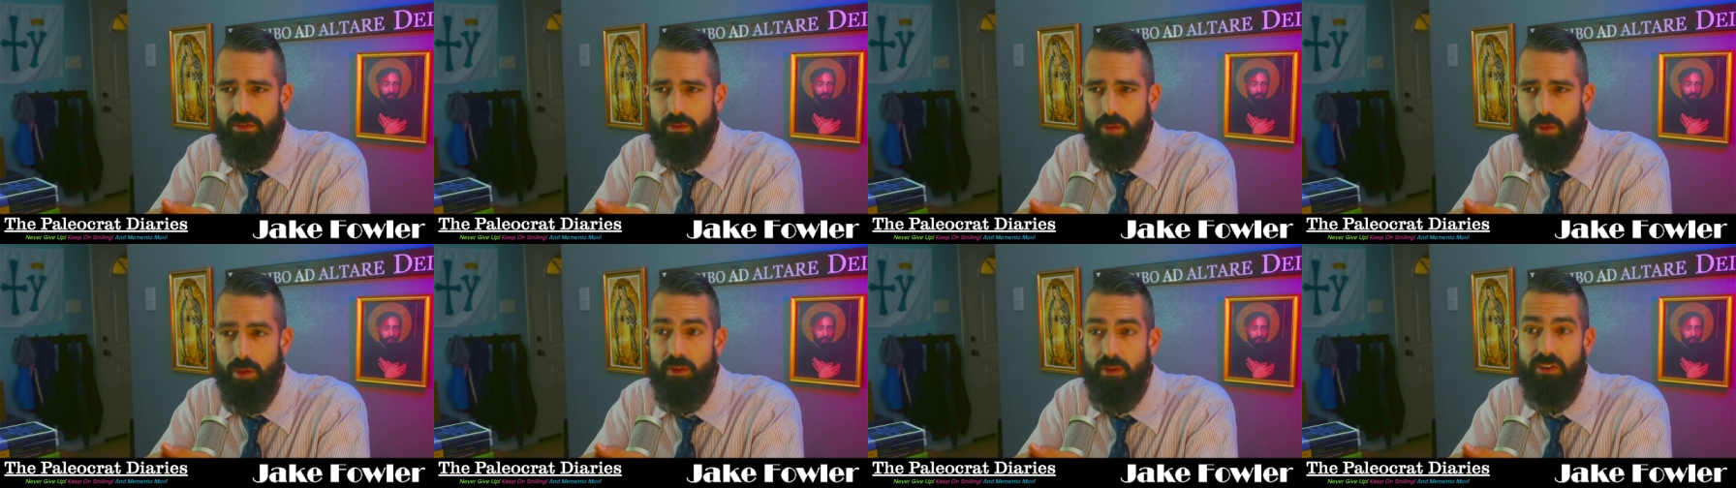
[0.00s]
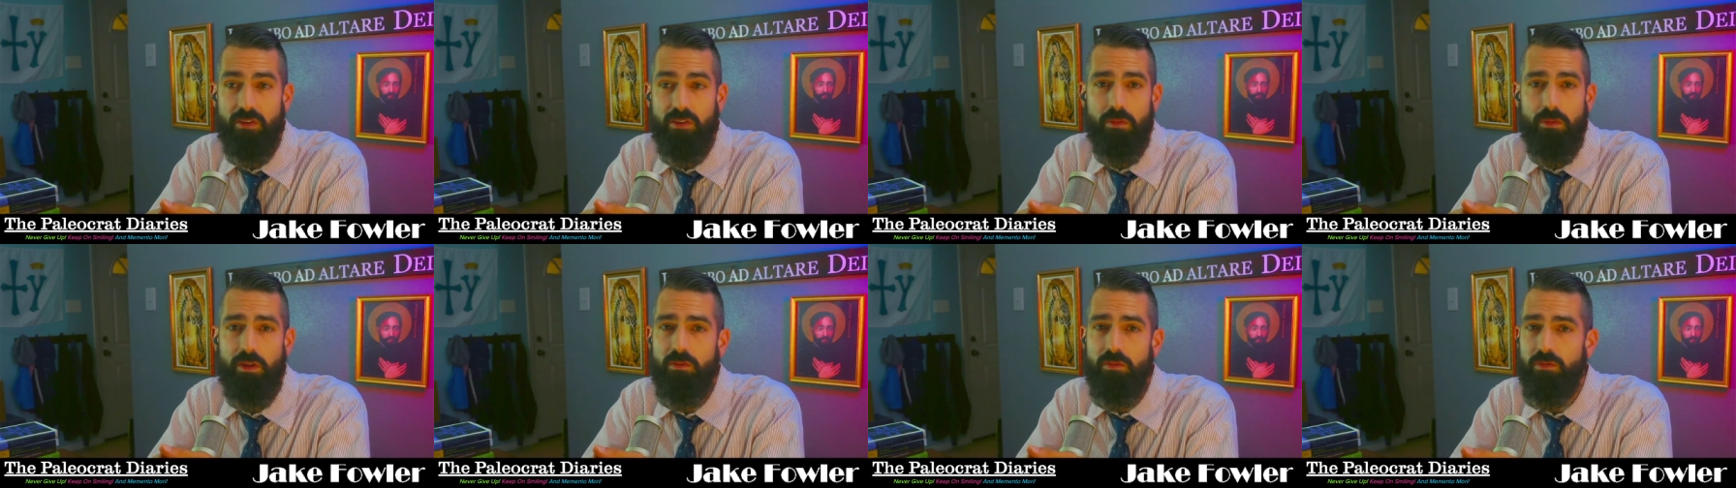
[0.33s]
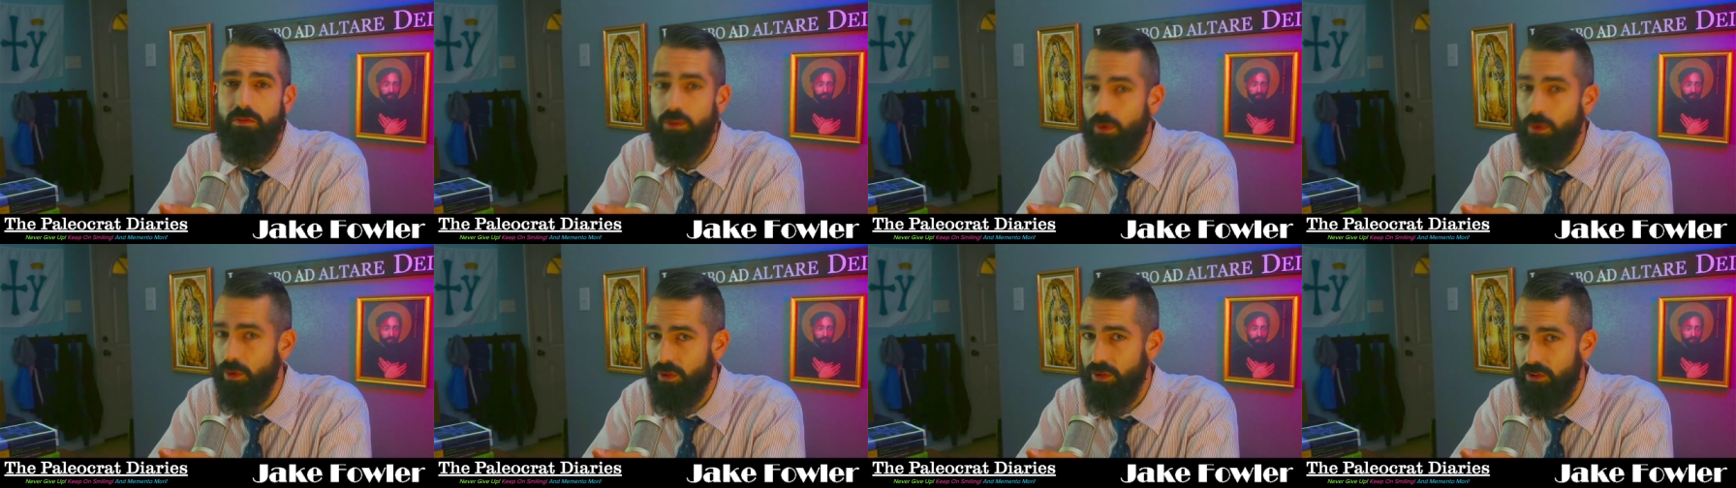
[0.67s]
maybe some
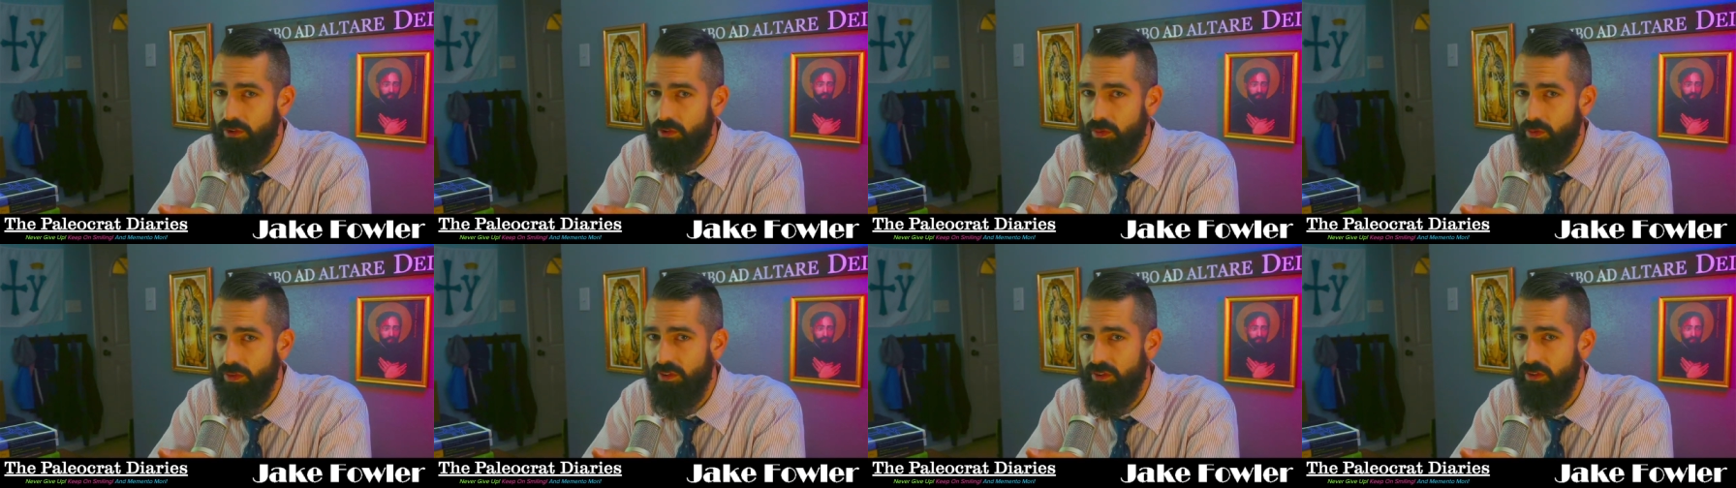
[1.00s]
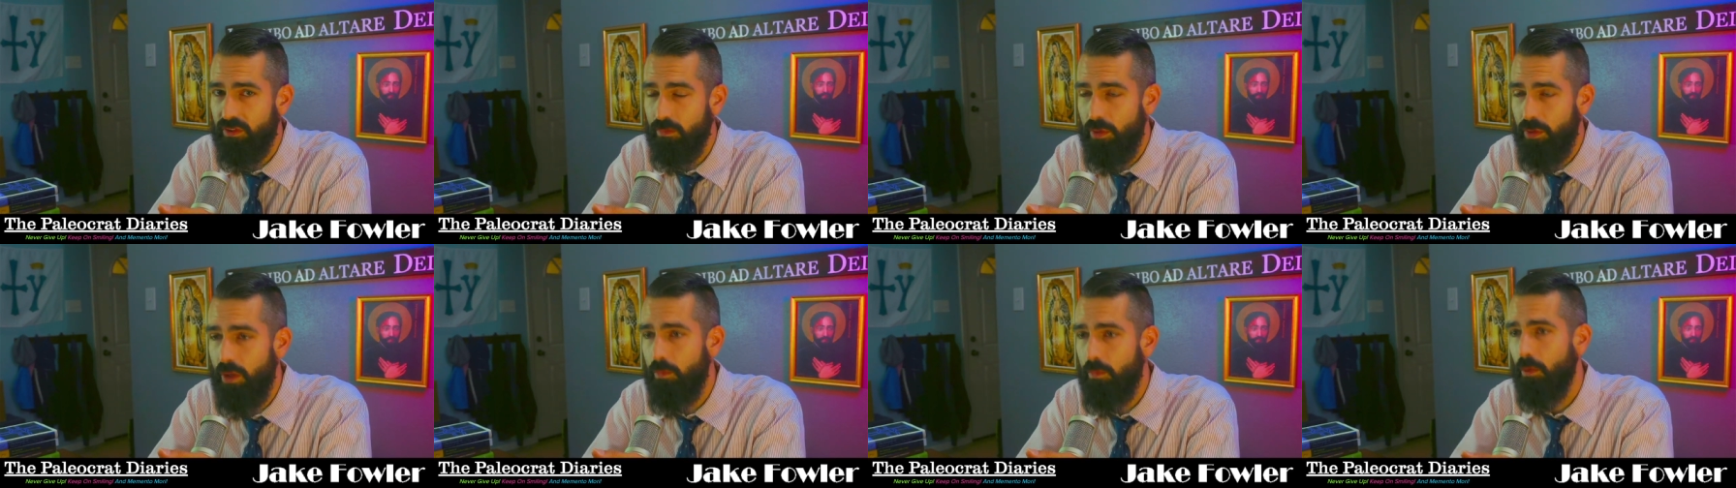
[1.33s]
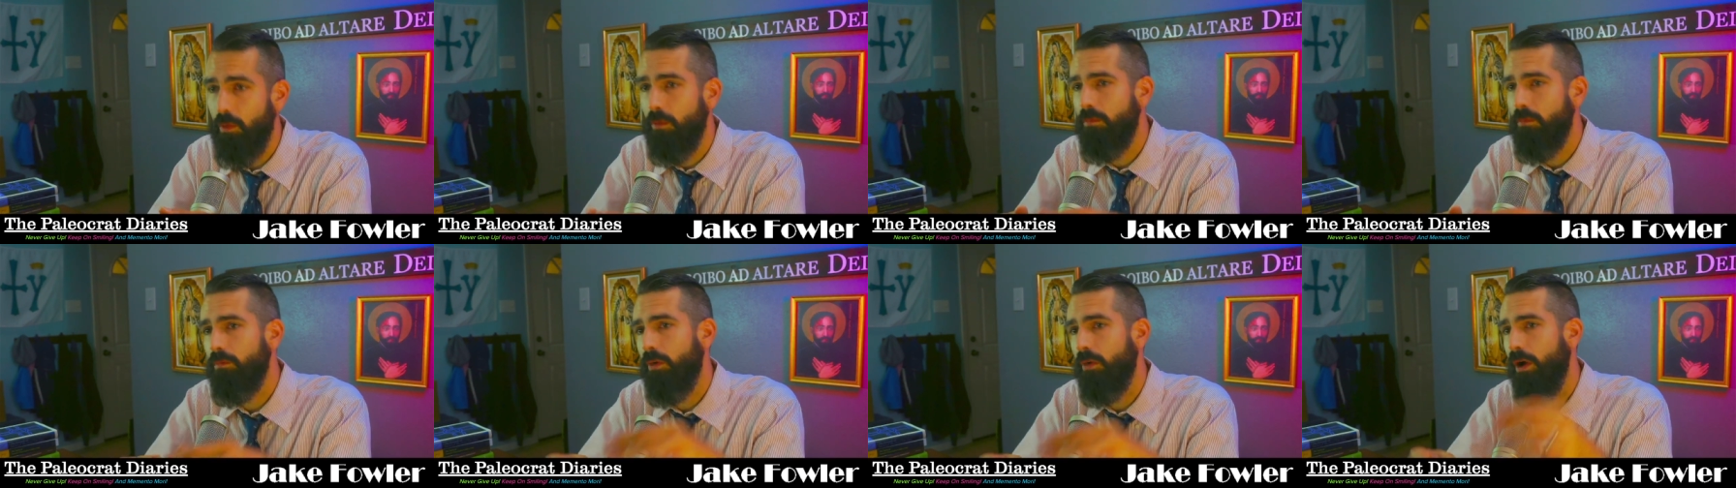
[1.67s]
influence with some people,
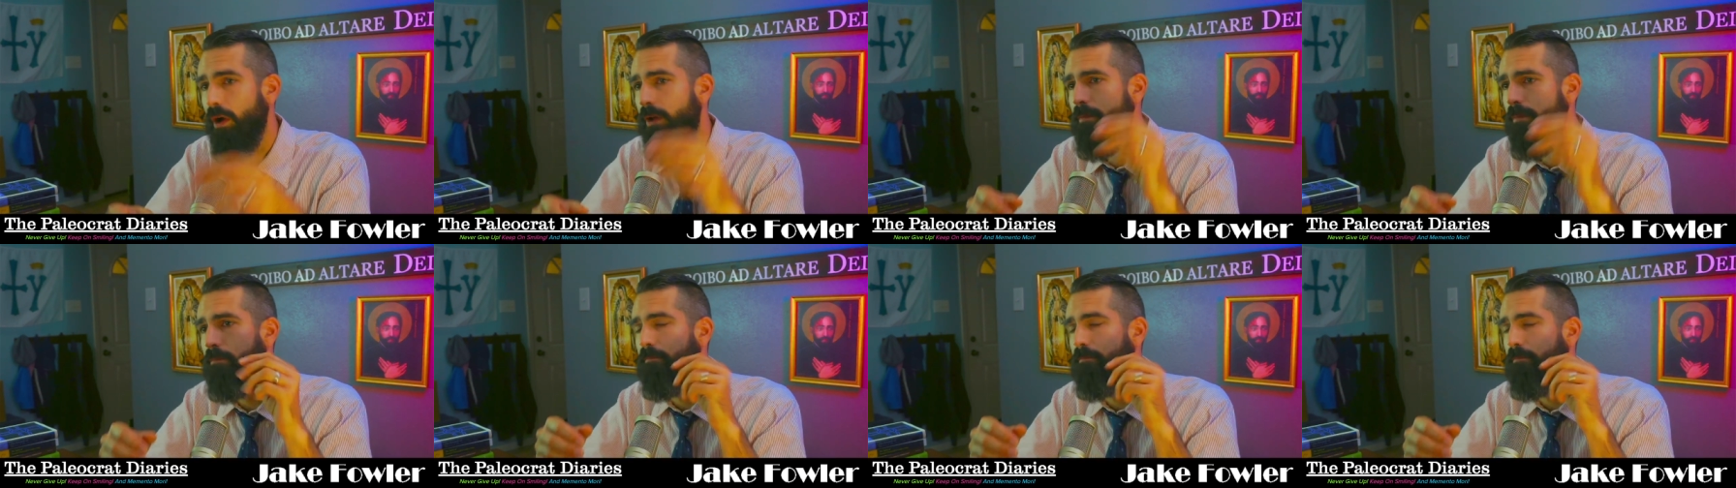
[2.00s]
right?